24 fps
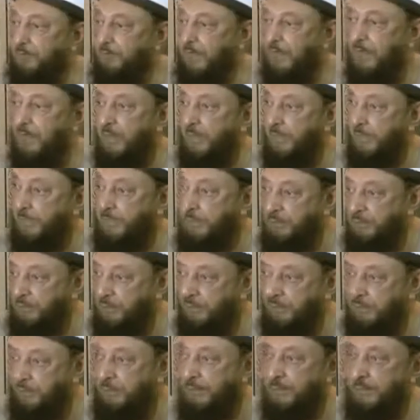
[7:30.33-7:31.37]
they will
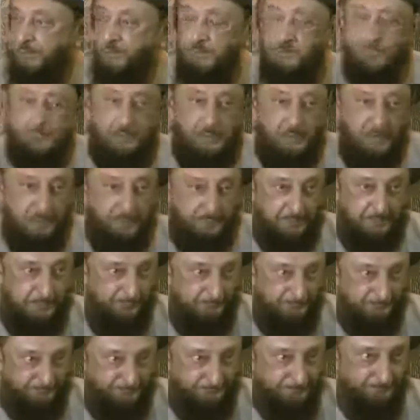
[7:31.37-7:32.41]
die the way you
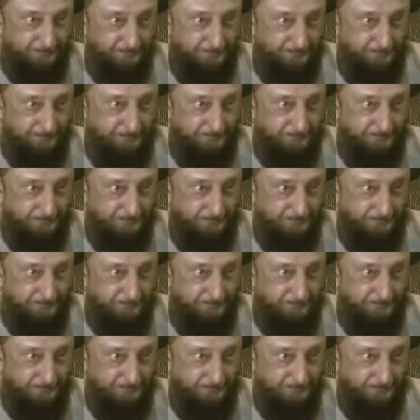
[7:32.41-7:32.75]
died.